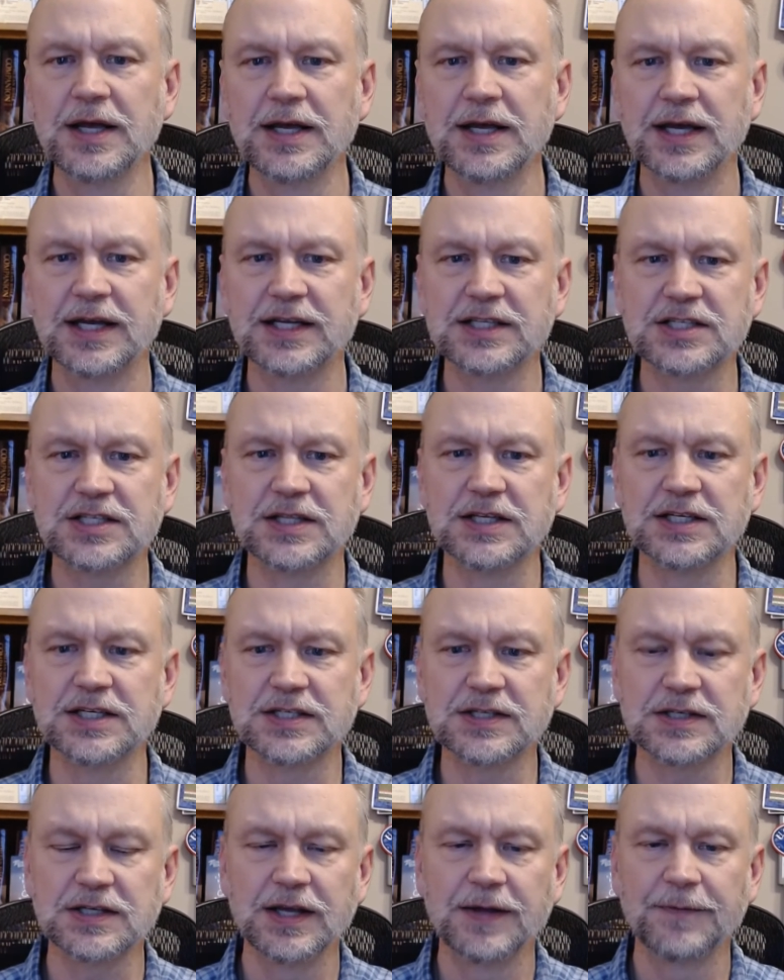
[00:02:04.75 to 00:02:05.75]
It's
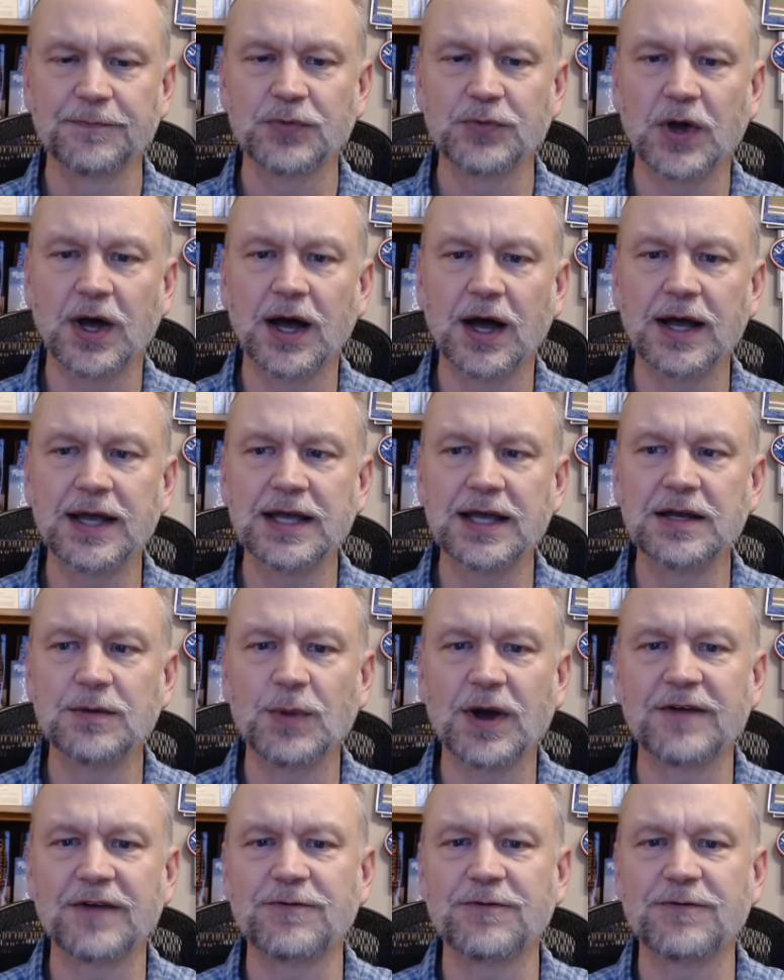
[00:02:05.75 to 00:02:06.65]
this, in my